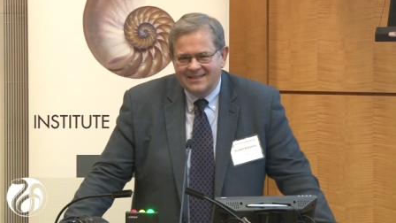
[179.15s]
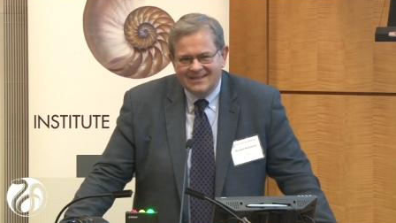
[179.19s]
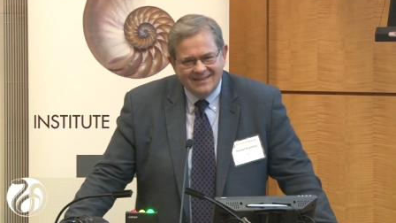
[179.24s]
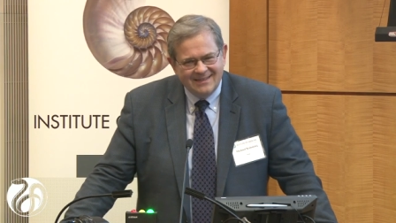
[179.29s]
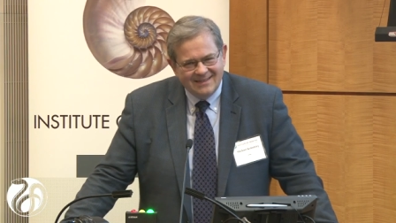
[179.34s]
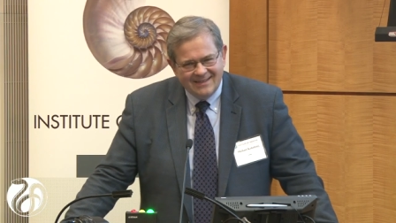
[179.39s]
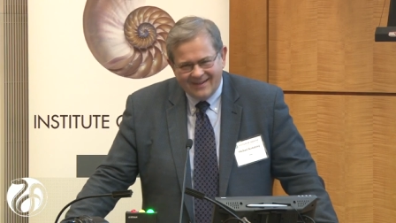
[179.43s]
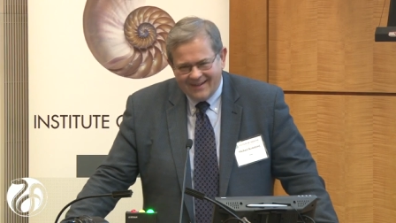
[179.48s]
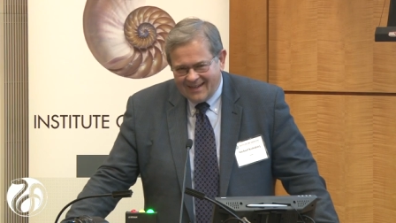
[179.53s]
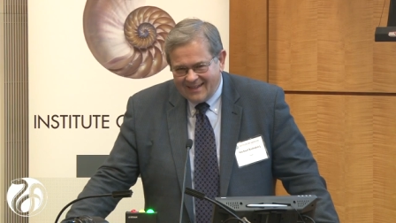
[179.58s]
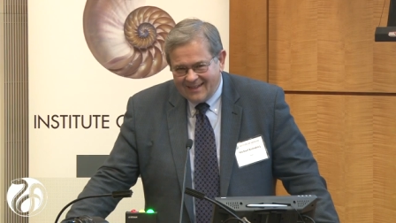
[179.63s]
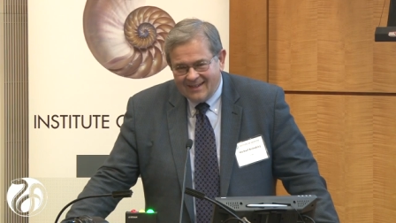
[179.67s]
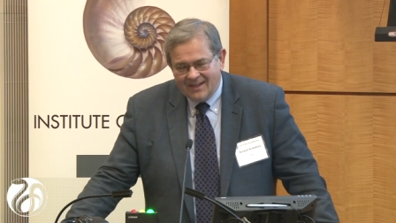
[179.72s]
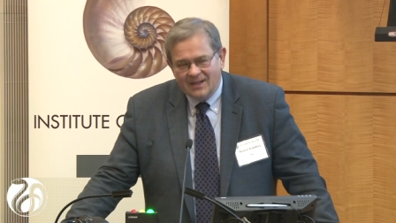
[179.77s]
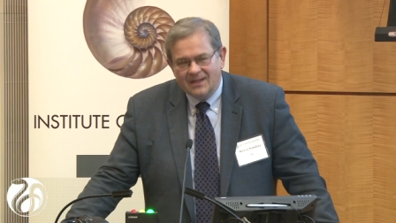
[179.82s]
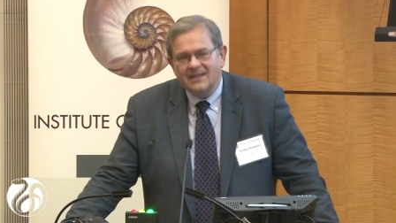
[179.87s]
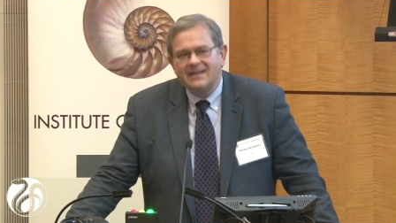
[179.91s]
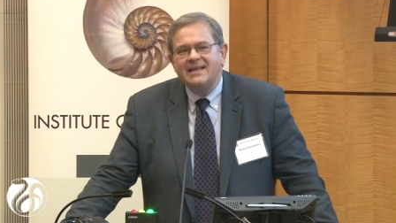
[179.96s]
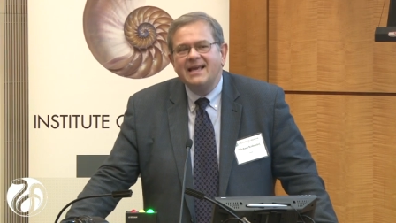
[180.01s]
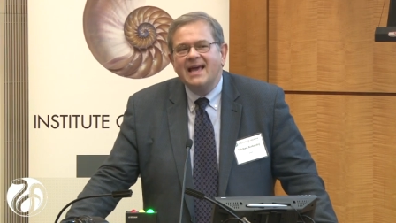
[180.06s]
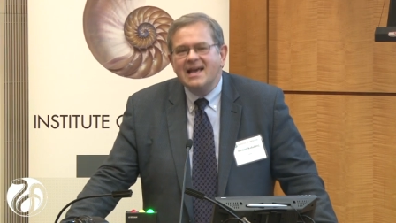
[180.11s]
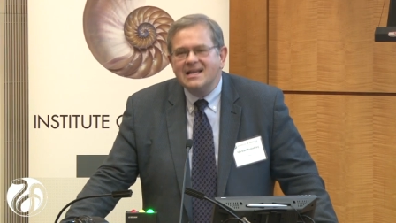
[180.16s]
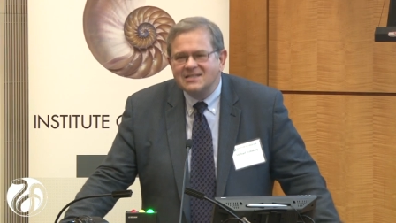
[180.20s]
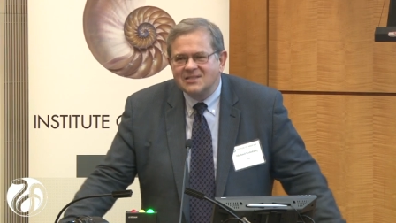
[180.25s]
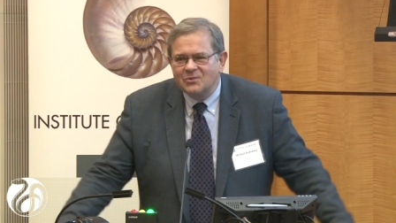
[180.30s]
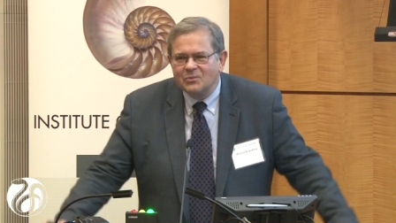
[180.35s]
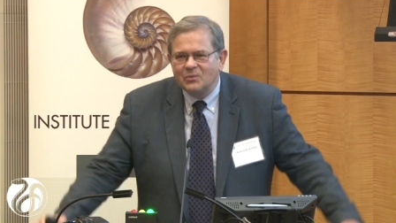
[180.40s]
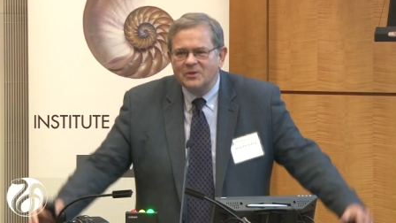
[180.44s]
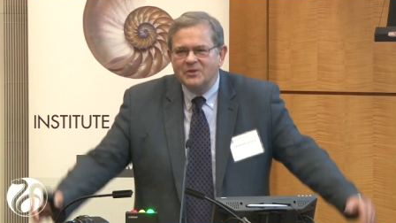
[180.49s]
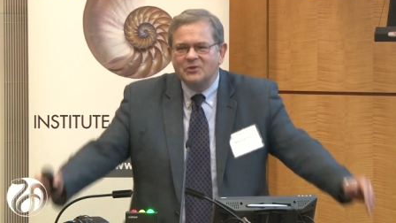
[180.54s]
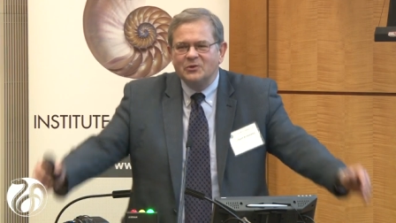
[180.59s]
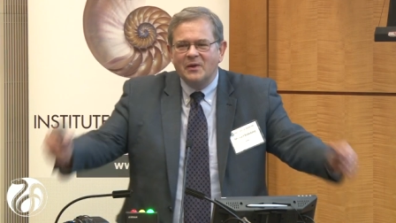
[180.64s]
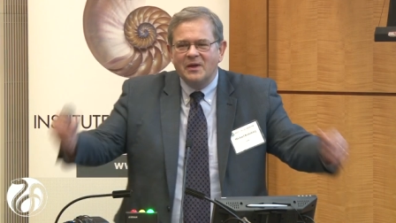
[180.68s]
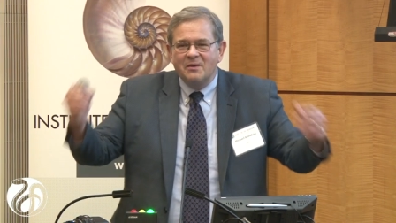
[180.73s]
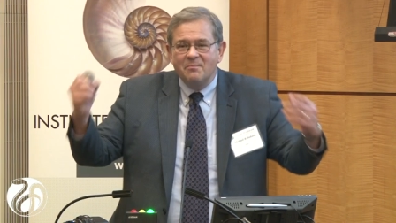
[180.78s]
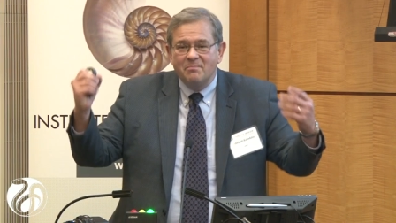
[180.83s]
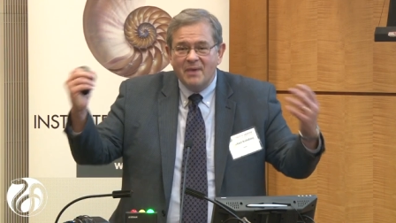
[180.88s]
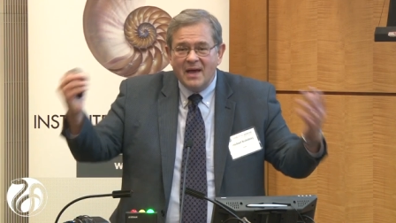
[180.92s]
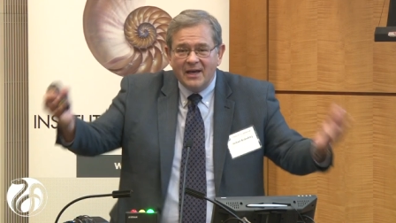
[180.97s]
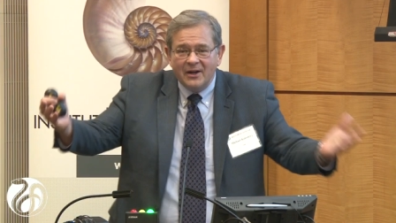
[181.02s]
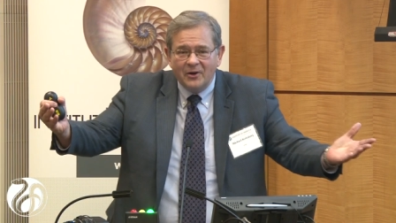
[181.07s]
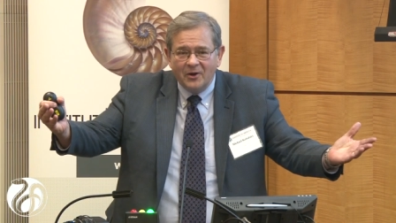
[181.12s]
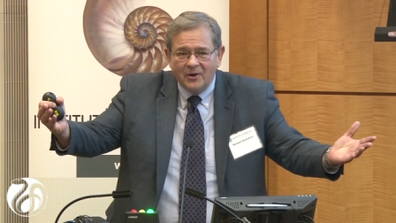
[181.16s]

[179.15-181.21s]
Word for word: All right? Yes, we're doing better